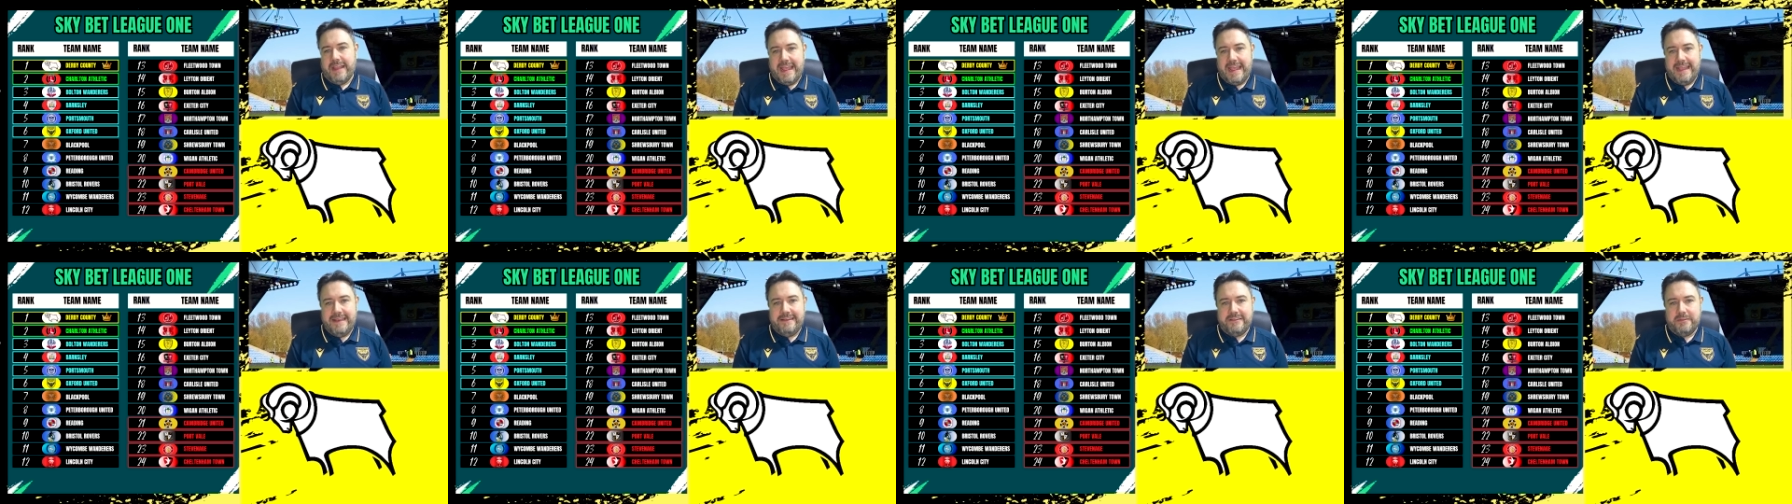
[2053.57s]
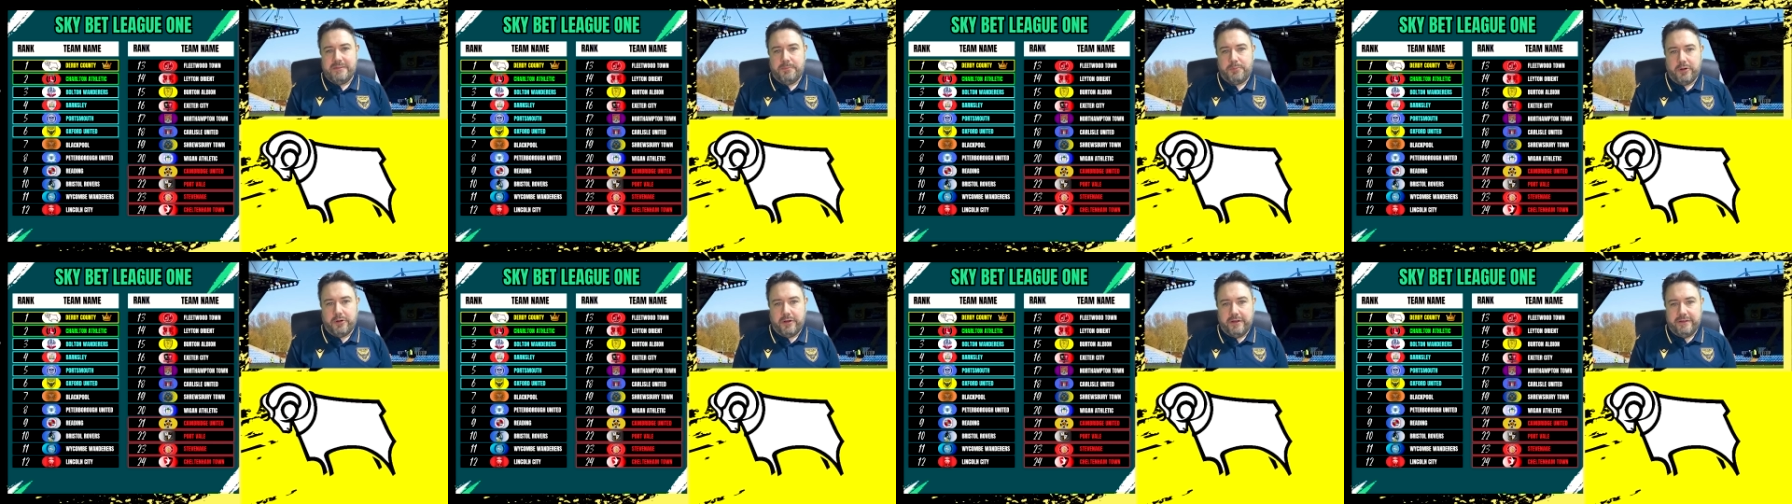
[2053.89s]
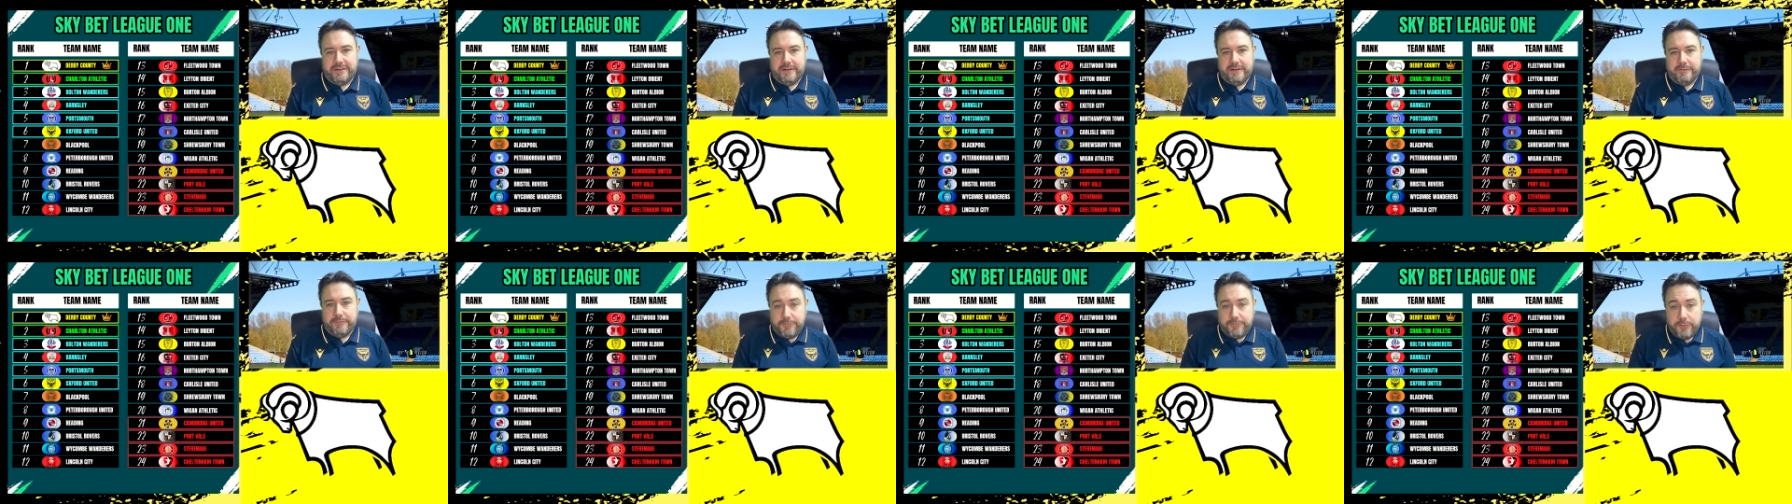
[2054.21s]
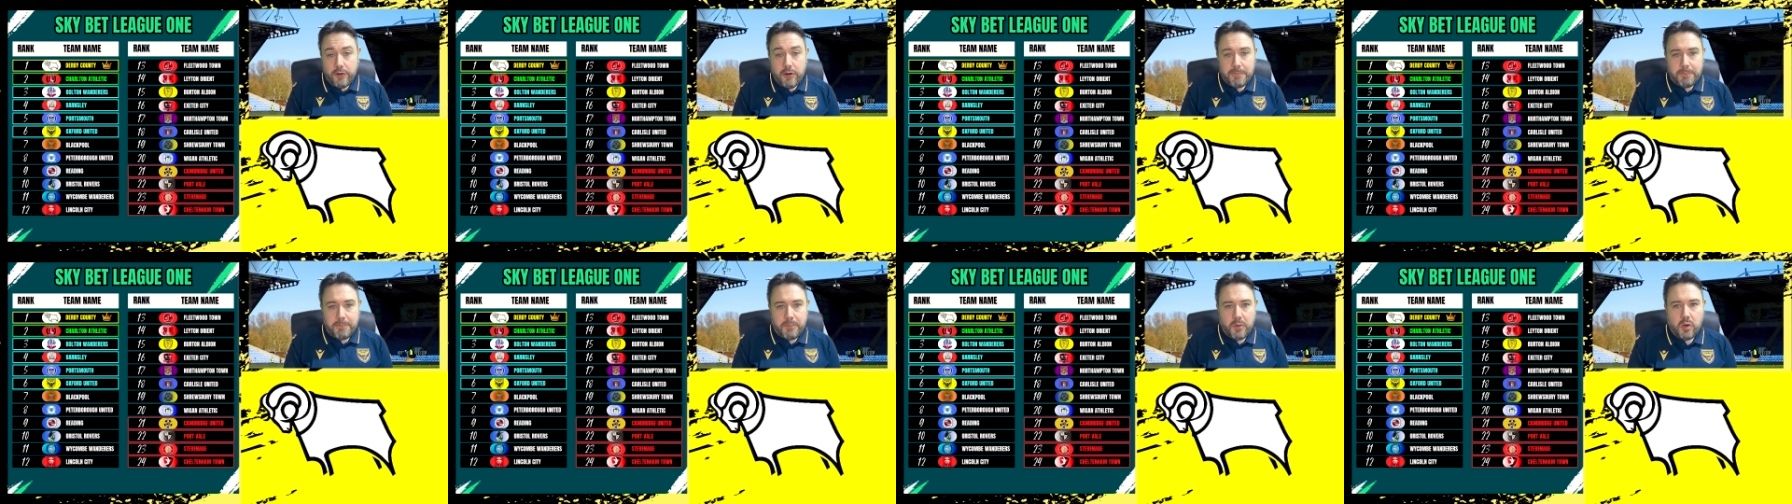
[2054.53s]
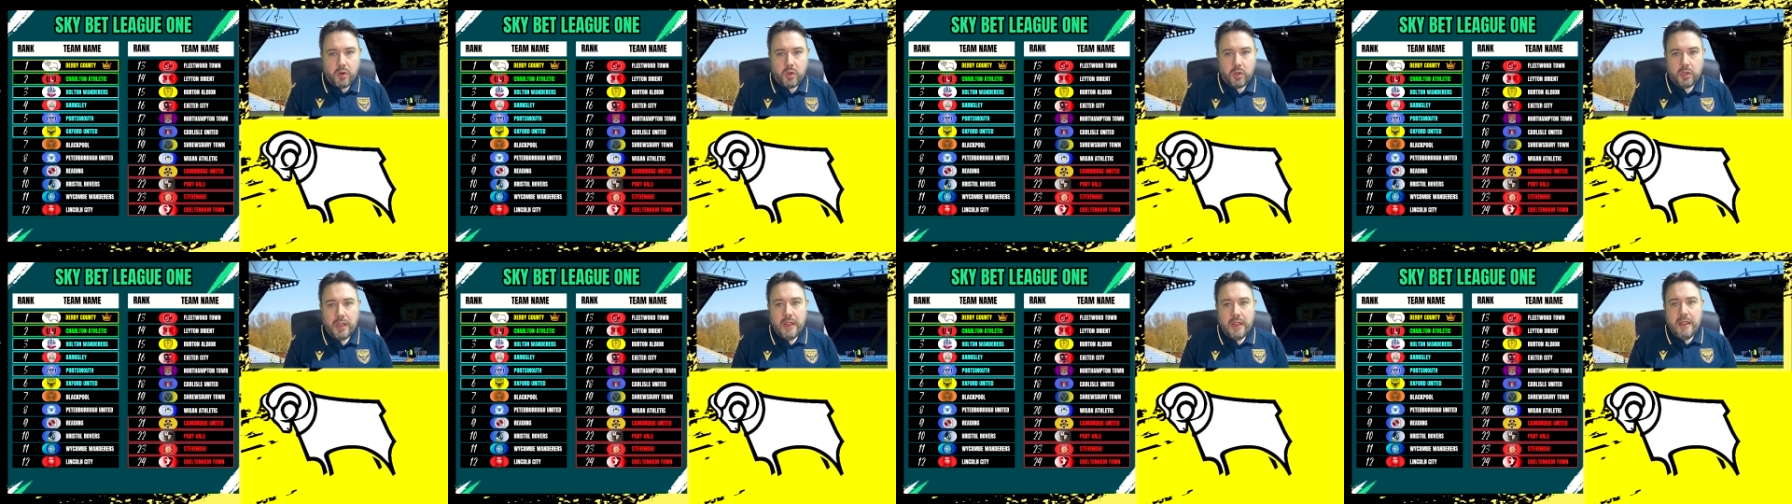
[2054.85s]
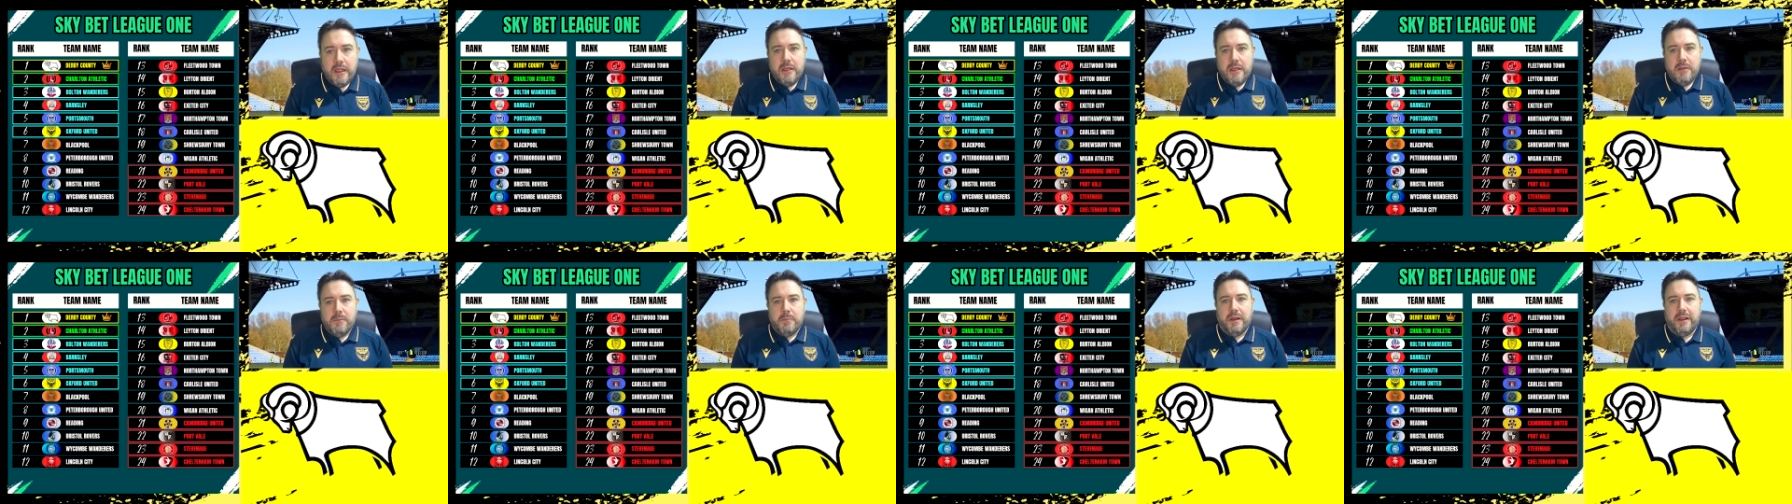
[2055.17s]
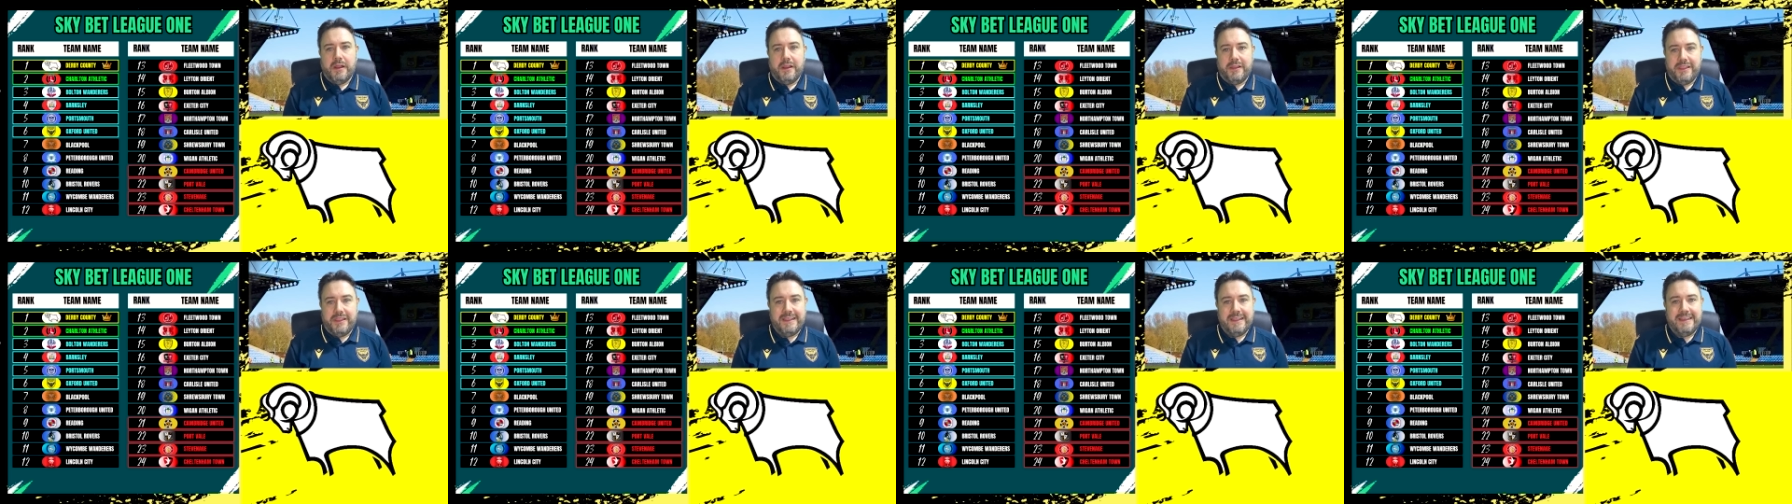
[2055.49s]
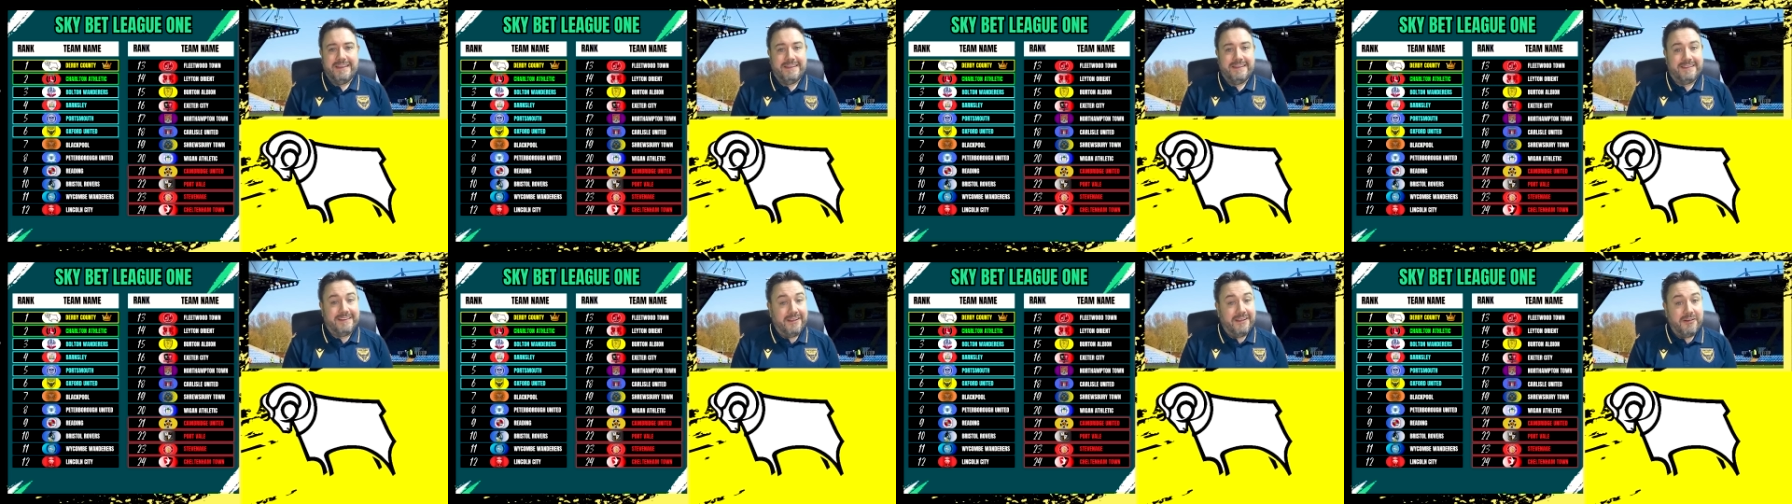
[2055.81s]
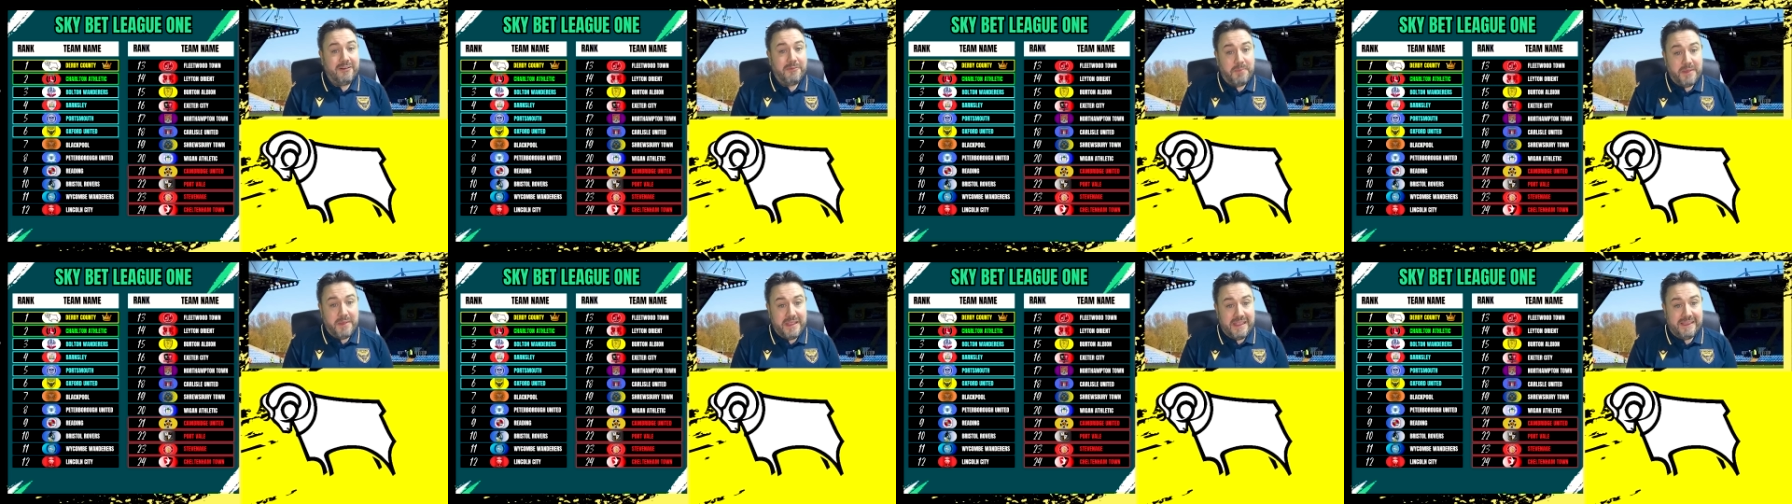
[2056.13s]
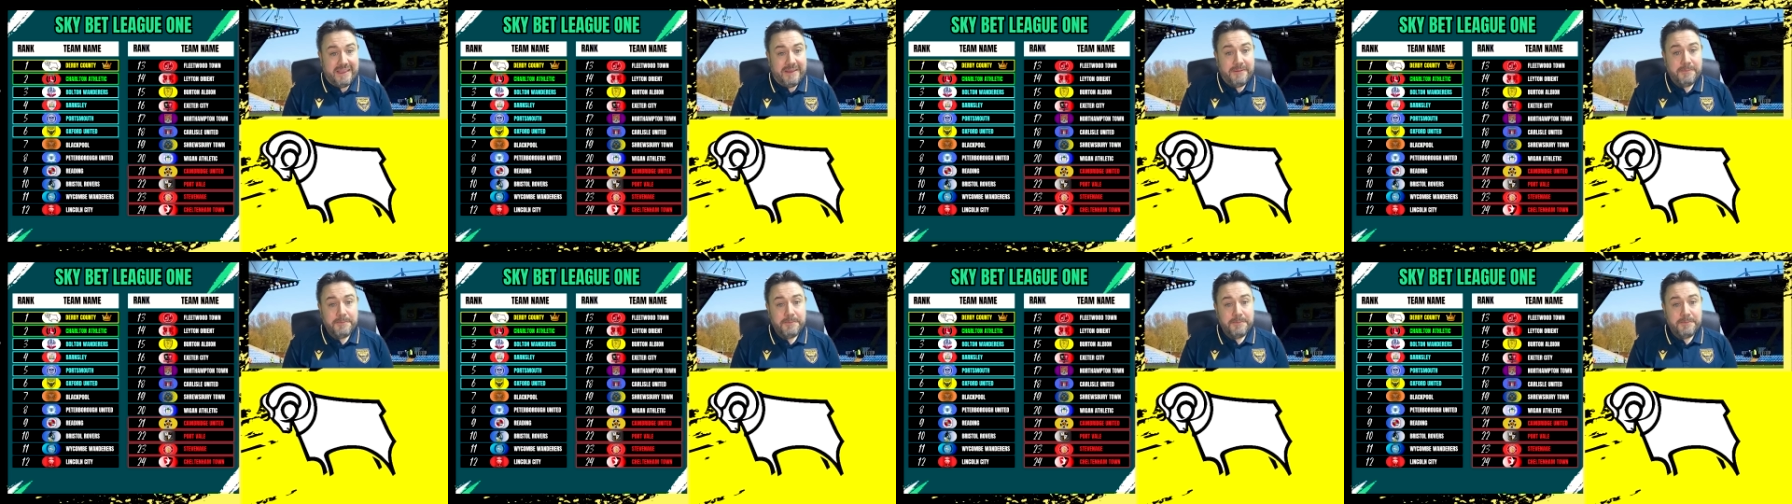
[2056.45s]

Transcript: enterprising football, but I think it's going to be